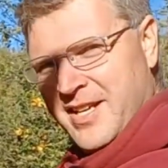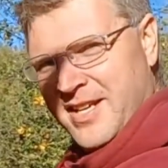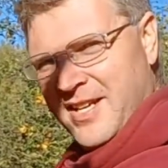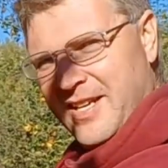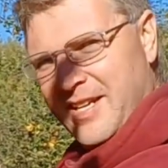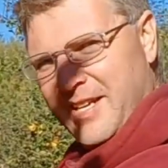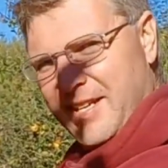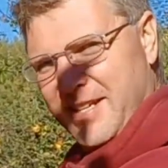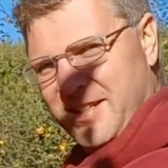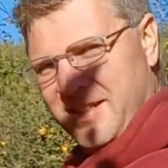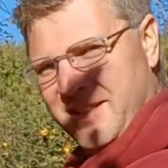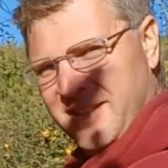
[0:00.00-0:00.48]

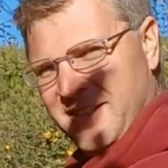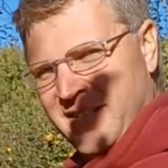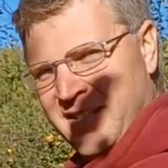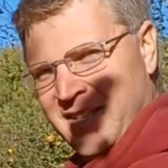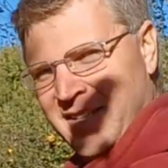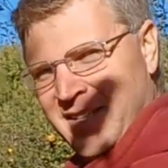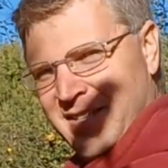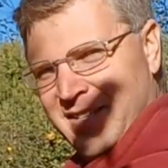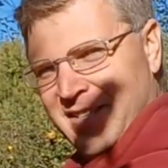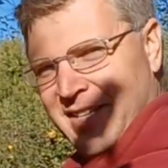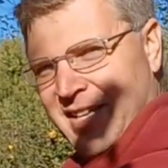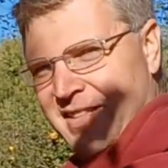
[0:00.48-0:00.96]
in
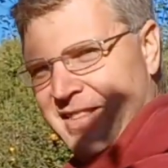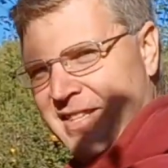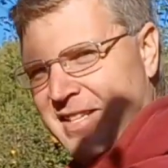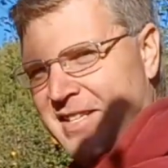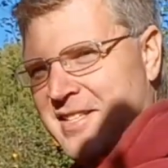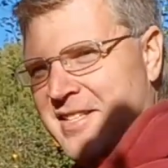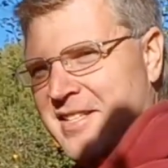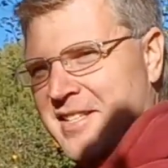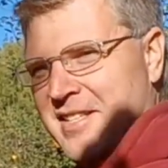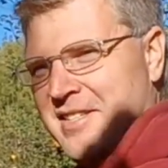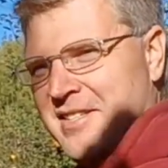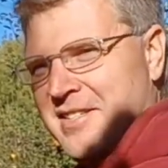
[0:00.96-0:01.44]
that
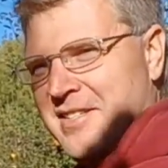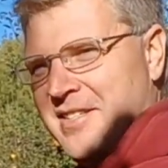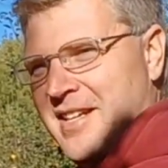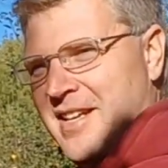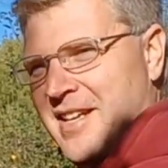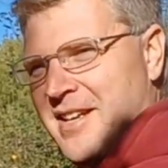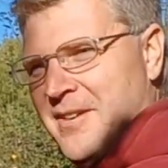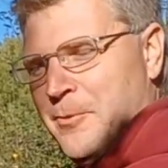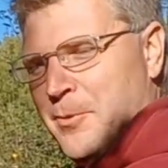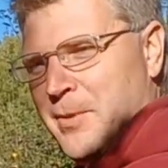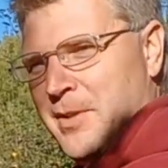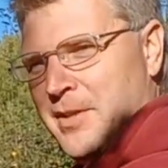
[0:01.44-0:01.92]
this is
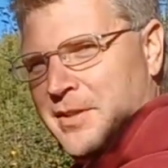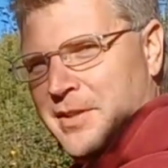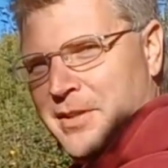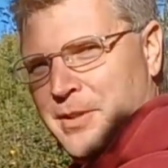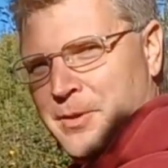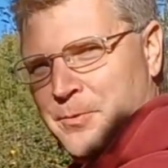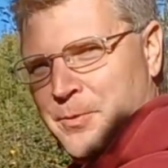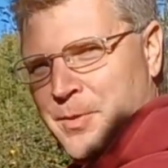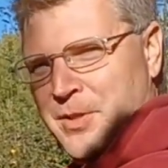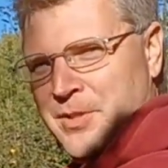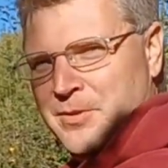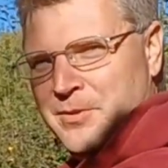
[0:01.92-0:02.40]
one of the
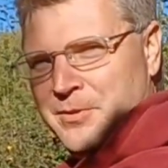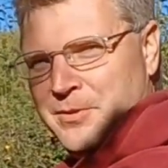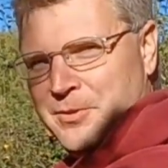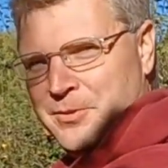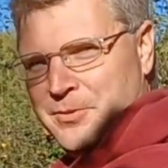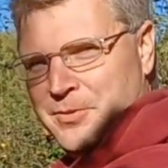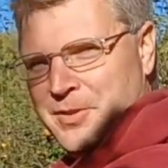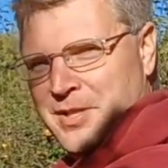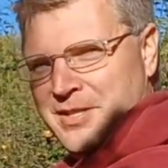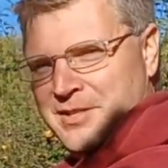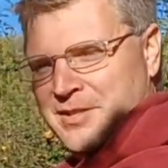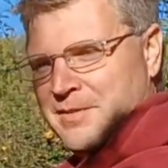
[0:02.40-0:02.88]
original
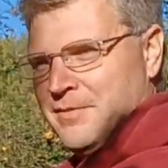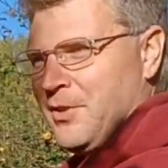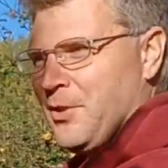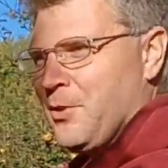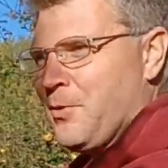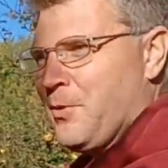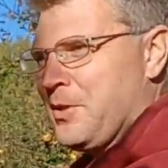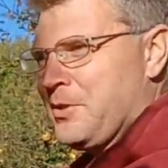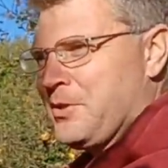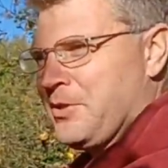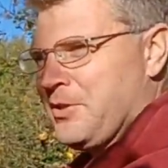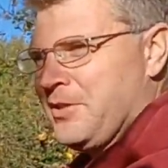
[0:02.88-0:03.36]
trees of the
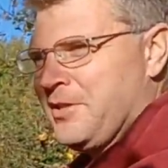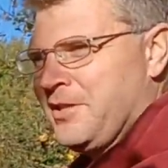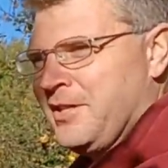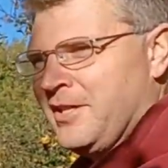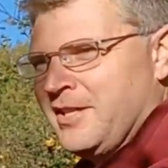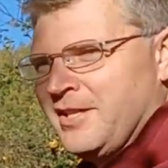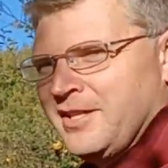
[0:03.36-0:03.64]
orchard.